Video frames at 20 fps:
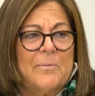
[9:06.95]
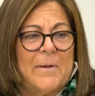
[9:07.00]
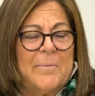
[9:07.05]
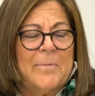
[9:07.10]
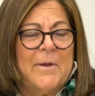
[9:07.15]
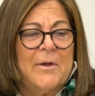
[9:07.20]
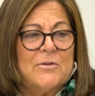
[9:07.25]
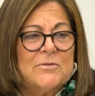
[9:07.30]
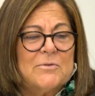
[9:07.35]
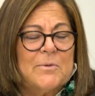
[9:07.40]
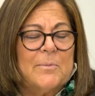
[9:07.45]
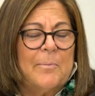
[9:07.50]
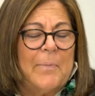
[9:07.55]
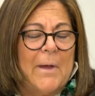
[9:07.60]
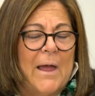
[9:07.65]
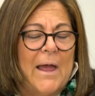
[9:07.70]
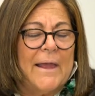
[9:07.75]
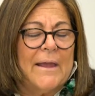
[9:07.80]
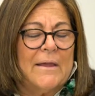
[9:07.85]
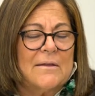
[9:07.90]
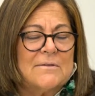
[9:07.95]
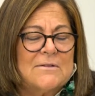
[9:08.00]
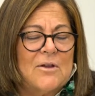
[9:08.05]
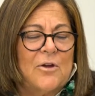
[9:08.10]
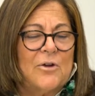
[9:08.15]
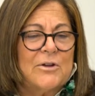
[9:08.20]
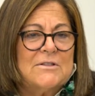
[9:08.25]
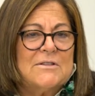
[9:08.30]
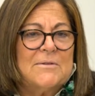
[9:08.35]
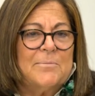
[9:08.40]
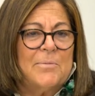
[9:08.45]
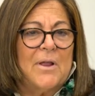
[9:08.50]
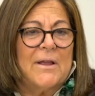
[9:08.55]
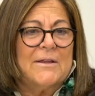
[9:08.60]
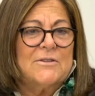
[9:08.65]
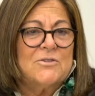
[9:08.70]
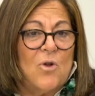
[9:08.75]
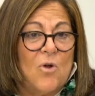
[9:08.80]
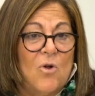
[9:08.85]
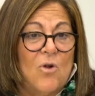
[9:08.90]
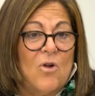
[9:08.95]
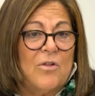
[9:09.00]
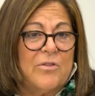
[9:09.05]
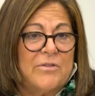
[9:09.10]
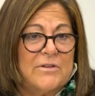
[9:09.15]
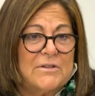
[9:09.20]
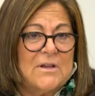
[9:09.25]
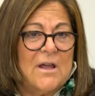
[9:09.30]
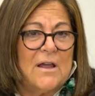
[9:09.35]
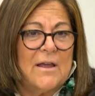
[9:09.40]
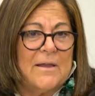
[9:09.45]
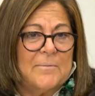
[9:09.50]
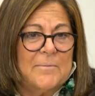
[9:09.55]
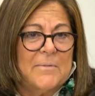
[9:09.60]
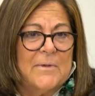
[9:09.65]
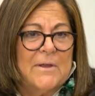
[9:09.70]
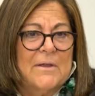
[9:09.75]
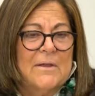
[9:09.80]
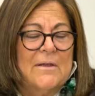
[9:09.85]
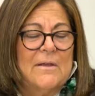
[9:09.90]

my parents would buy us art supplies all the time.